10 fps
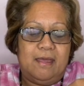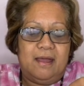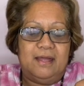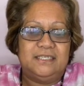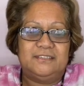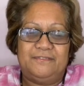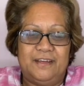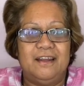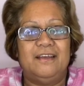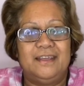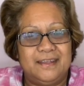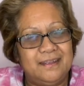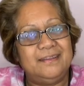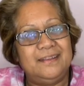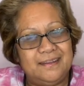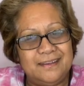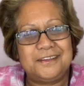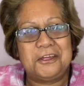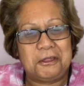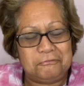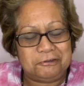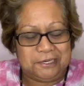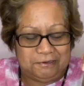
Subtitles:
I just felt like it needed curry.